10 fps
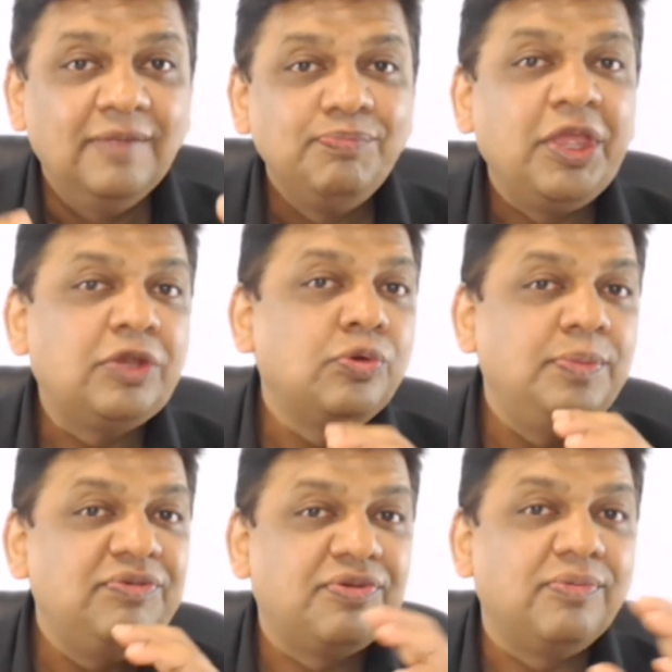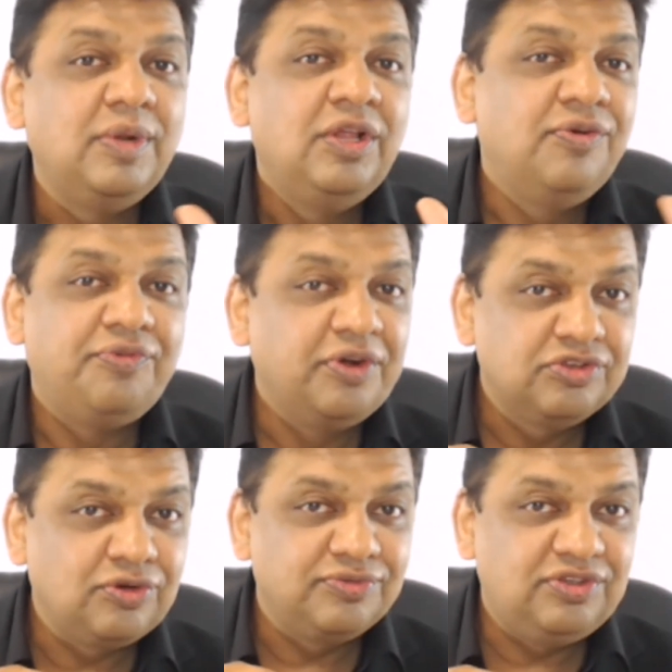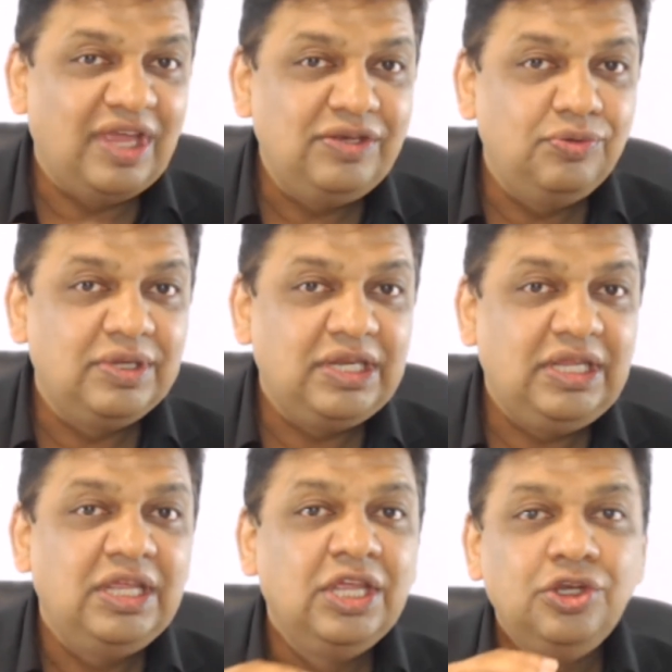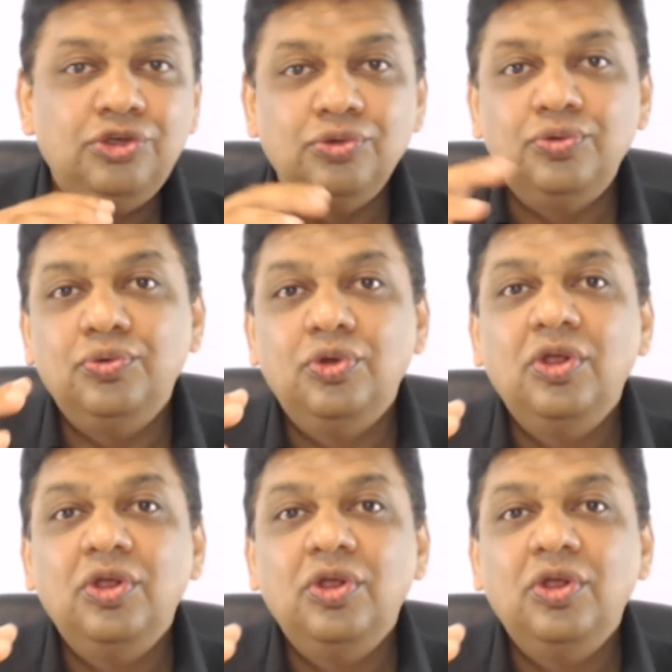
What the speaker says: It could be from 1st of January to